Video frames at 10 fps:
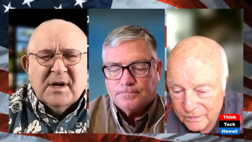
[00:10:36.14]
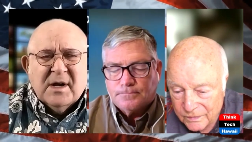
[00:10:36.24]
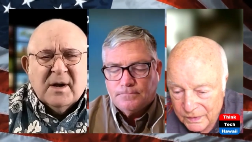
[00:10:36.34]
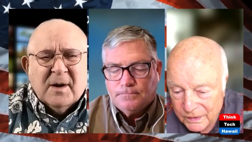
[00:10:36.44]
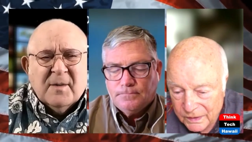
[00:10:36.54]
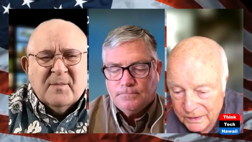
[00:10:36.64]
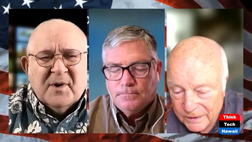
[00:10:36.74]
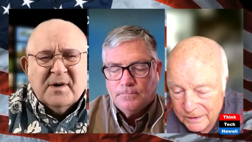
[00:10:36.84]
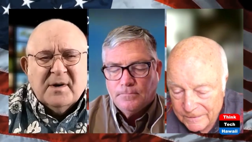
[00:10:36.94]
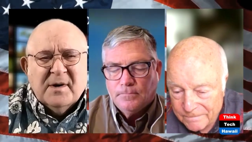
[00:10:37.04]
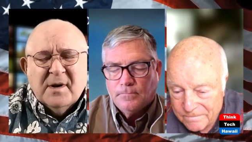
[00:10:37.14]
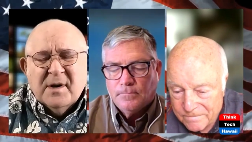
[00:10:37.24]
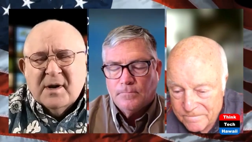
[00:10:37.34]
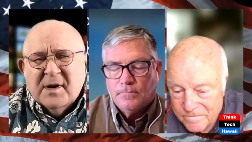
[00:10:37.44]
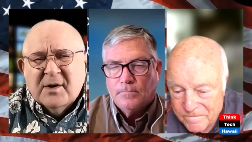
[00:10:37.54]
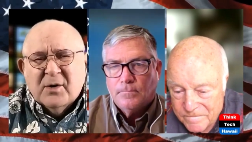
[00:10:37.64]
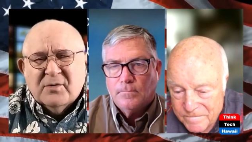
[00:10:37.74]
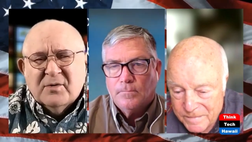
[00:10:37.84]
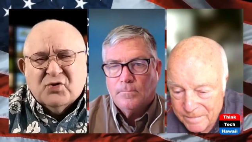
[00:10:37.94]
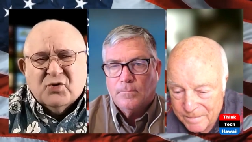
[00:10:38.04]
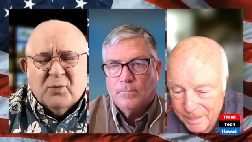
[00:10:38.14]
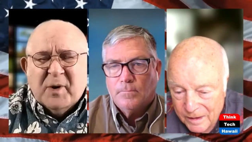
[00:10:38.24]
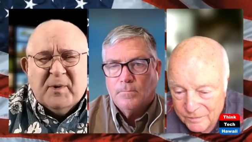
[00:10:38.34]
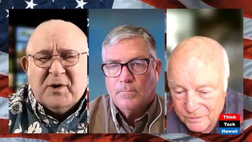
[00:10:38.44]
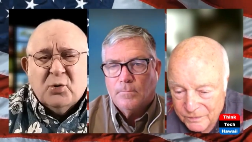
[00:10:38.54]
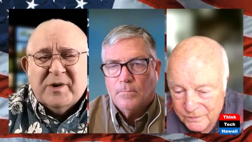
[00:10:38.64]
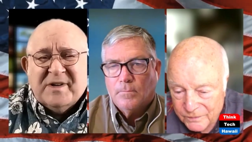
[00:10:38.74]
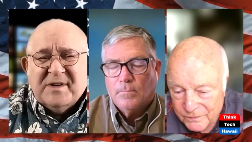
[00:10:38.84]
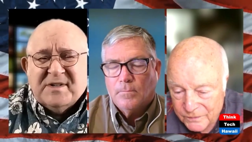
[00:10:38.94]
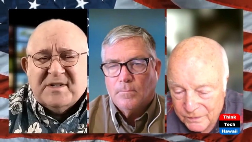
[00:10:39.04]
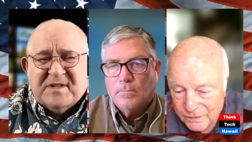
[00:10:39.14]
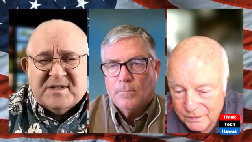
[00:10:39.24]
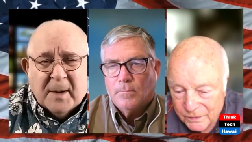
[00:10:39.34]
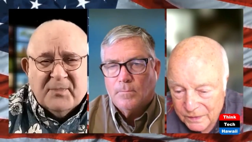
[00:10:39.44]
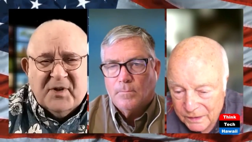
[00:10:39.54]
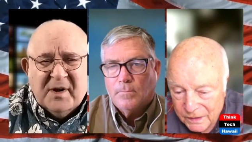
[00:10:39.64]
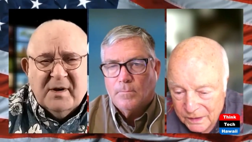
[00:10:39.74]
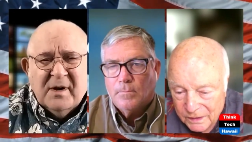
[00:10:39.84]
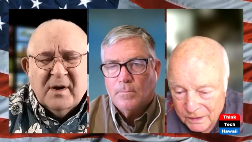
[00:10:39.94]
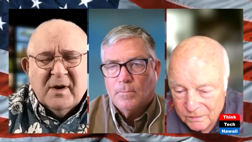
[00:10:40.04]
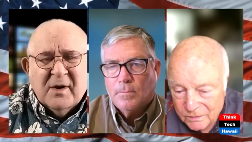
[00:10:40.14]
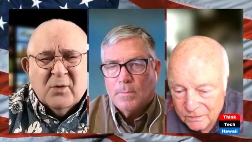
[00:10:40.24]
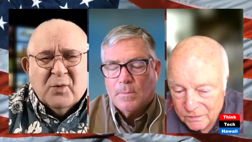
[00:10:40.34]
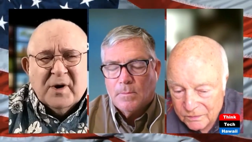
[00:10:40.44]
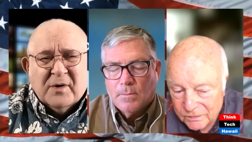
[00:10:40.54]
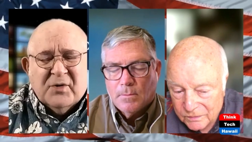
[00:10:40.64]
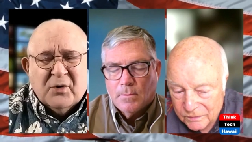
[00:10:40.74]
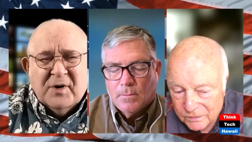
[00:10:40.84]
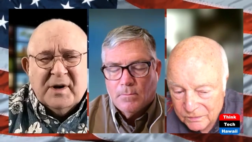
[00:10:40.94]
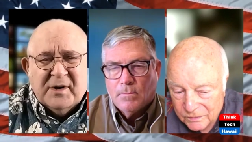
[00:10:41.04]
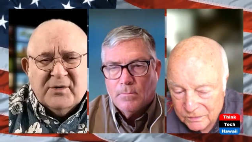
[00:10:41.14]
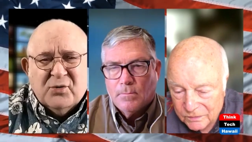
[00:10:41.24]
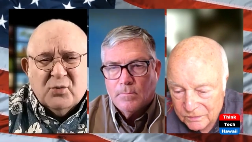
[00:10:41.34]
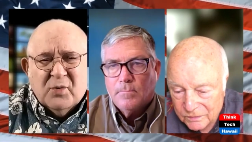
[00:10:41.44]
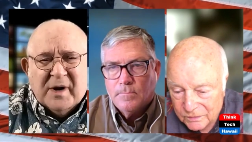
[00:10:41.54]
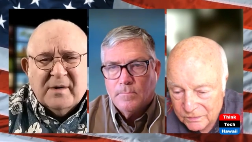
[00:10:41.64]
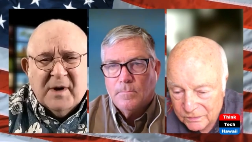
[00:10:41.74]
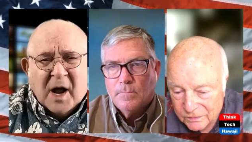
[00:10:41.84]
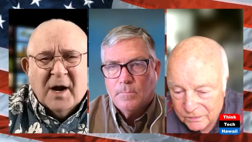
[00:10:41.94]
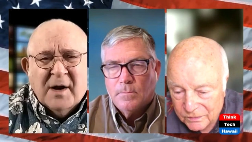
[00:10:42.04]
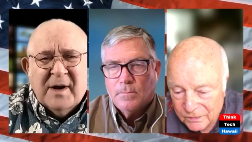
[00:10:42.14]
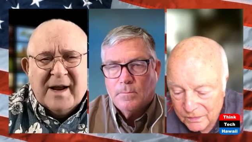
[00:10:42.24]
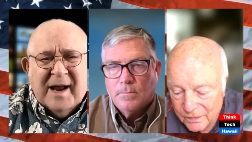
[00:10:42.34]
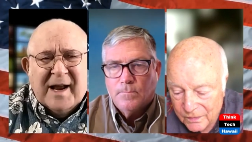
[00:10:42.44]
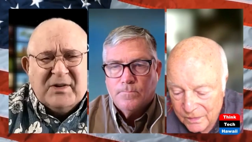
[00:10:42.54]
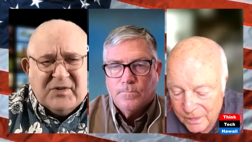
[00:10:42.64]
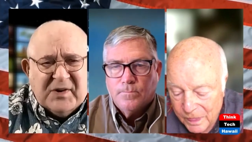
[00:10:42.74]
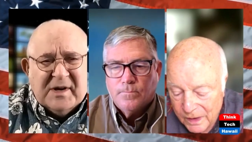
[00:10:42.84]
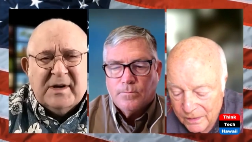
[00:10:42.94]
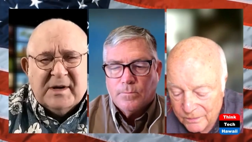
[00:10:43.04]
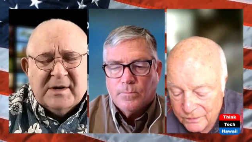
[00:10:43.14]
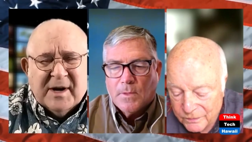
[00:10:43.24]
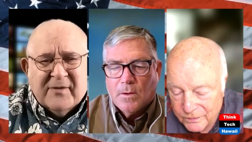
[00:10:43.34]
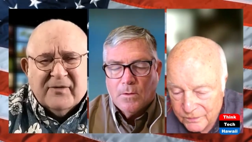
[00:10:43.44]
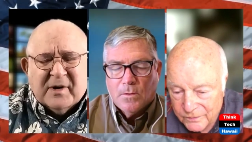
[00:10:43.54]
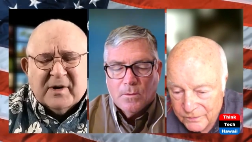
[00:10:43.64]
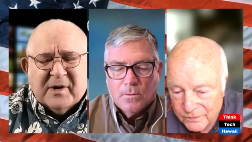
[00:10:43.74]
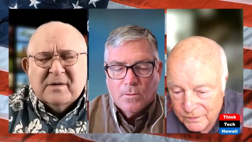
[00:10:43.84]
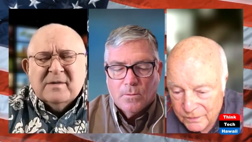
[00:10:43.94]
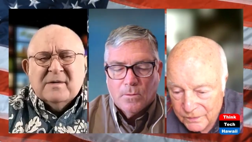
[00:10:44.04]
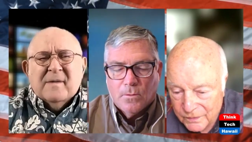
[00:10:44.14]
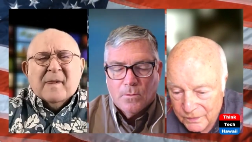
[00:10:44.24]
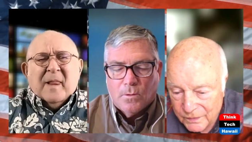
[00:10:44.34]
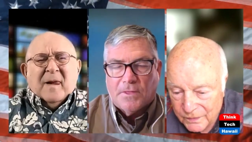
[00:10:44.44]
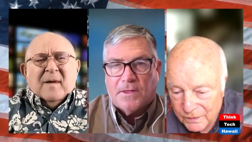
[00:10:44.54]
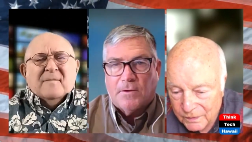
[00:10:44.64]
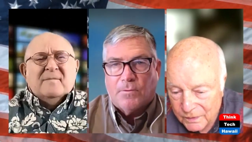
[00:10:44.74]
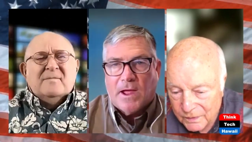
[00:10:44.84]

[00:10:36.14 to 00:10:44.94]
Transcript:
Speaker 1: Um, but, you know, shouldn't we be doing something? We are turning into a non entity in Africa.
Speaker 2: Well, I think we